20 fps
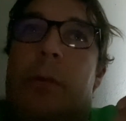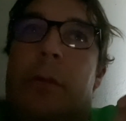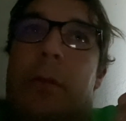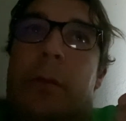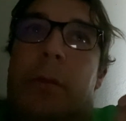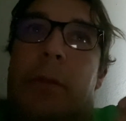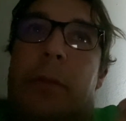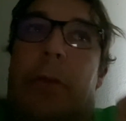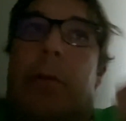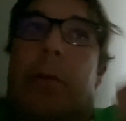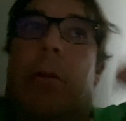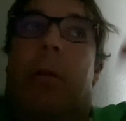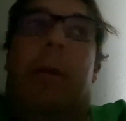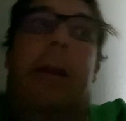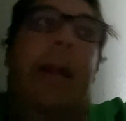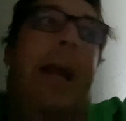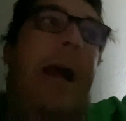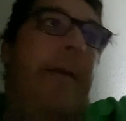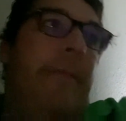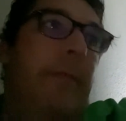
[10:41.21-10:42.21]
they'd
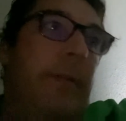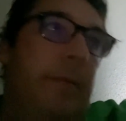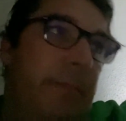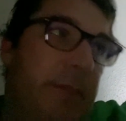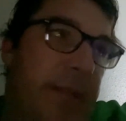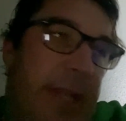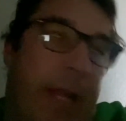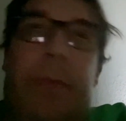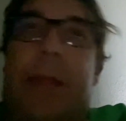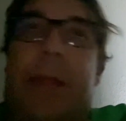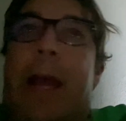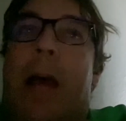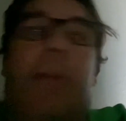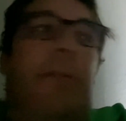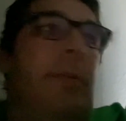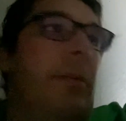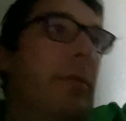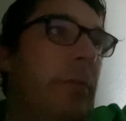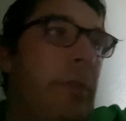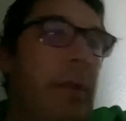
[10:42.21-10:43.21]
already have the
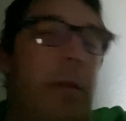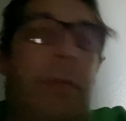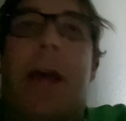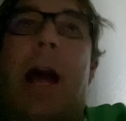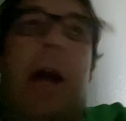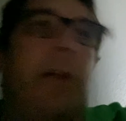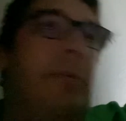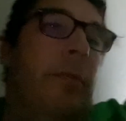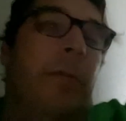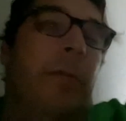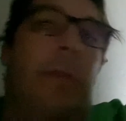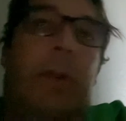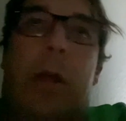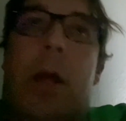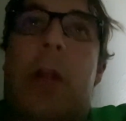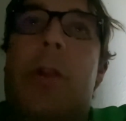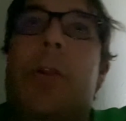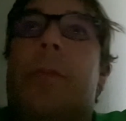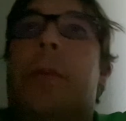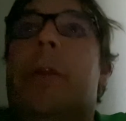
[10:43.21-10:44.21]
10,000 or the 1,000 or the
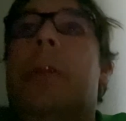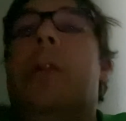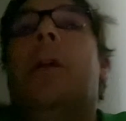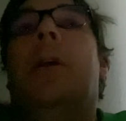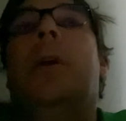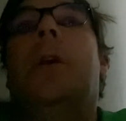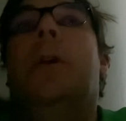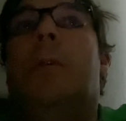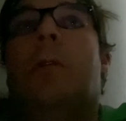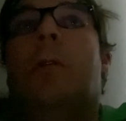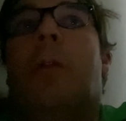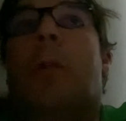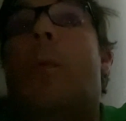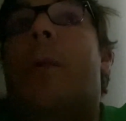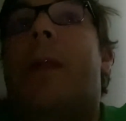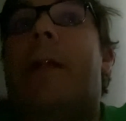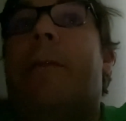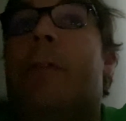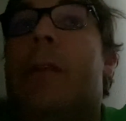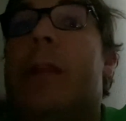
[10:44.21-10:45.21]
100 or
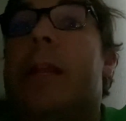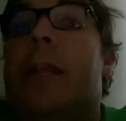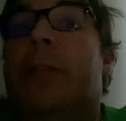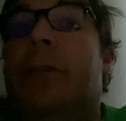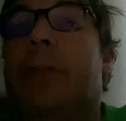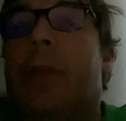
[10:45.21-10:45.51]
whatever it is that